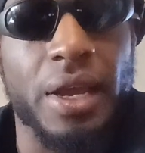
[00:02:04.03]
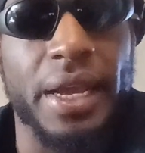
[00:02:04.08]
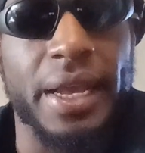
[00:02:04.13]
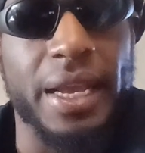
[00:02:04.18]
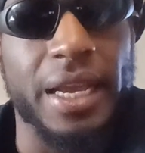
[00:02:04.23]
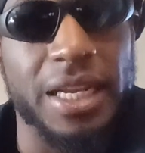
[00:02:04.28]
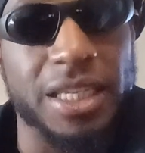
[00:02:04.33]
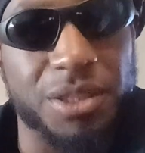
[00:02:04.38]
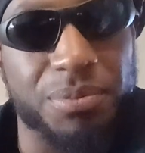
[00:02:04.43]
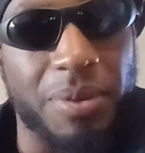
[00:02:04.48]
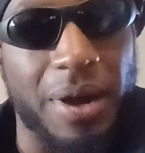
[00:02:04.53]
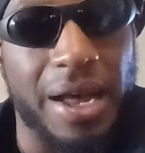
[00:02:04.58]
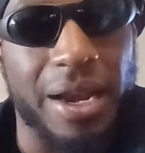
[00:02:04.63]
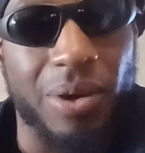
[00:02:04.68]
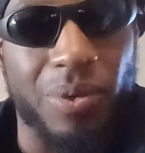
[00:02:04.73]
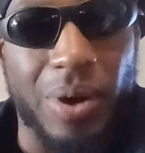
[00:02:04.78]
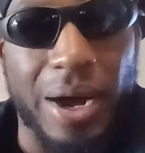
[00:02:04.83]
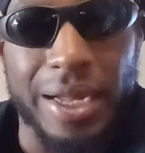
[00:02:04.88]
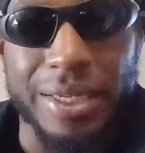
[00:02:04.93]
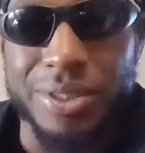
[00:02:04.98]
East
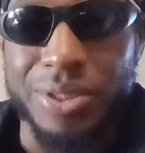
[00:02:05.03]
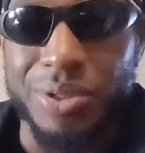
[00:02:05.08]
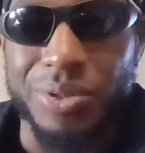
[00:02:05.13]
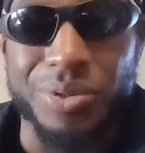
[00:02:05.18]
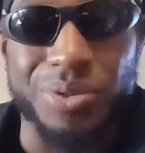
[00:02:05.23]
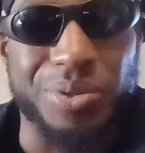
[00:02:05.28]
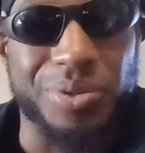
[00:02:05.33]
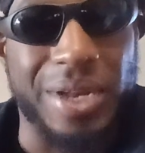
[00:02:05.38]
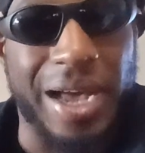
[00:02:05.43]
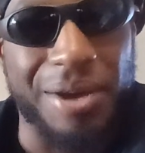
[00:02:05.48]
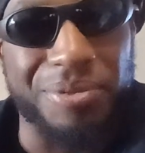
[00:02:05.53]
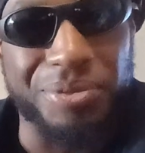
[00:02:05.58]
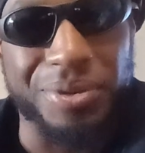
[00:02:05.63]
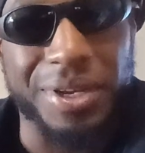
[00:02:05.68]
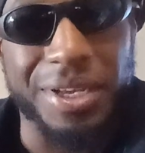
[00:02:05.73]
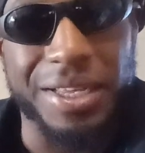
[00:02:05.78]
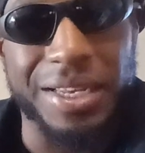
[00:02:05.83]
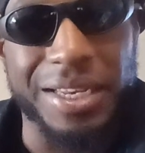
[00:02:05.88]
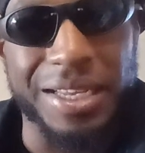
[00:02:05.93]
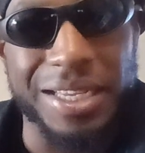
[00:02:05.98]
Palo Alto. Do not
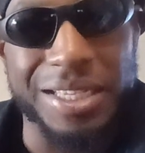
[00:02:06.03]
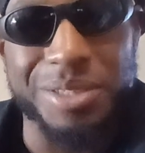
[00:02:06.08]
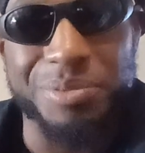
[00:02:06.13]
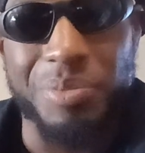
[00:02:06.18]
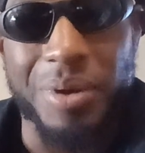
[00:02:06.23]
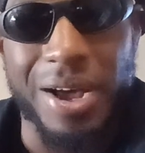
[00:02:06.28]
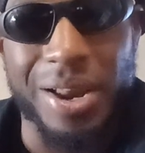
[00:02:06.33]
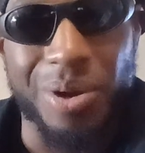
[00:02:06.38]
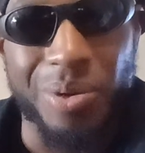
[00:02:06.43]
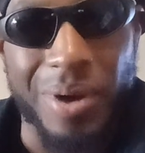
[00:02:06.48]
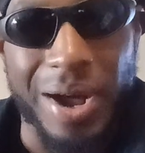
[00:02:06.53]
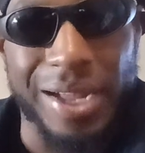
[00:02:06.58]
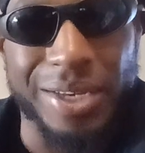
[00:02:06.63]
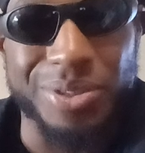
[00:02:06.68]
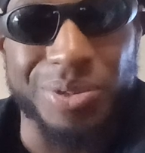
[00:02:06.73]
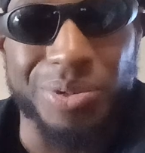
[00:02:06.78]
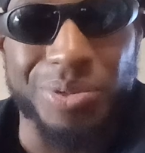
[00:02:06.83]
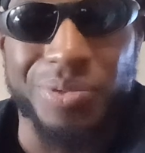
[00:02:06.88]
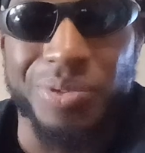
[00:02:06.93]
forget East Palo Alto.